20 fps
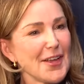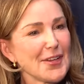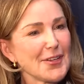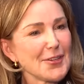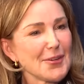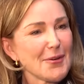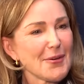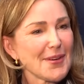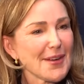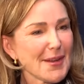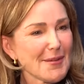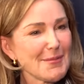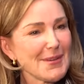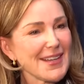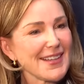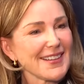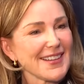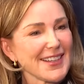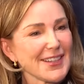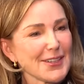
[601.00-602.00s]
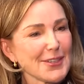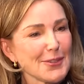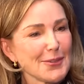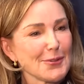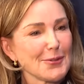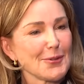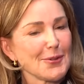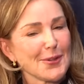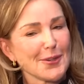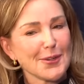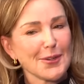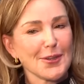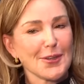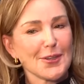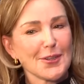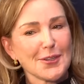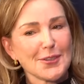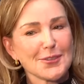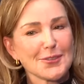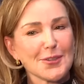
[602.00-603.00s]
you know what I mean? Like yeah. you
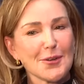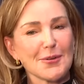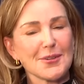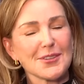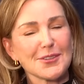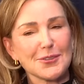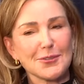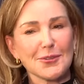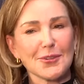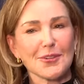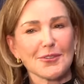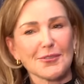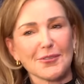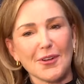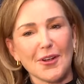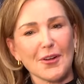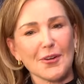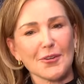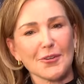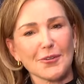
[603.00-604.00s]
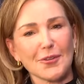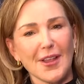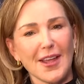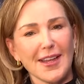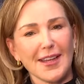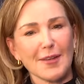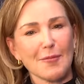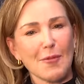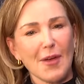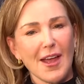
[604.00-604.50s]
so it's sort of oh you're like am